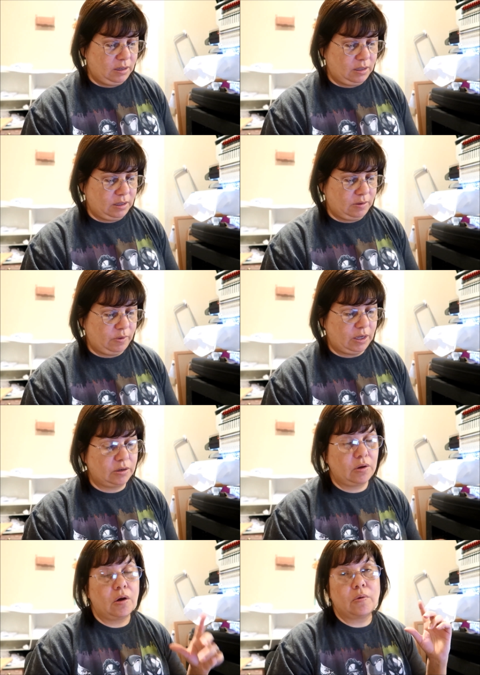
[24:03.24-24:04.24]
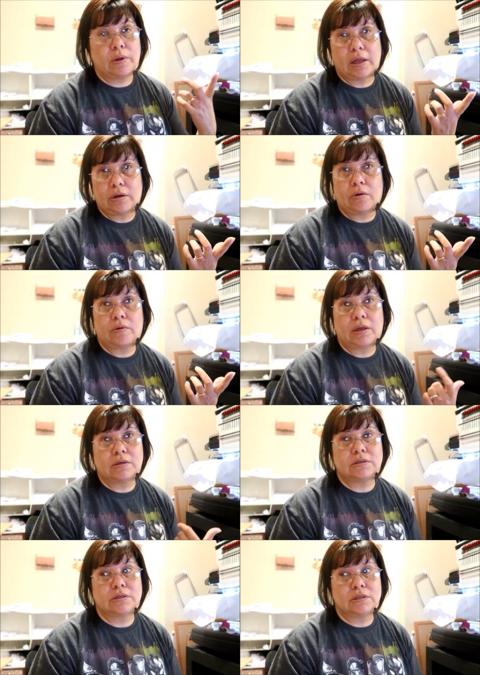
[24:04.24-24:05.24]
And then we had to go, oh, we had to go
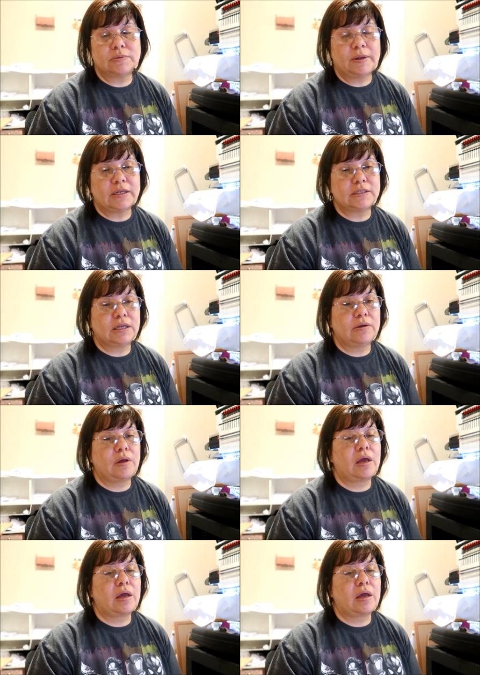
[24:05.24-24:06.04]
get Sterling's medicine.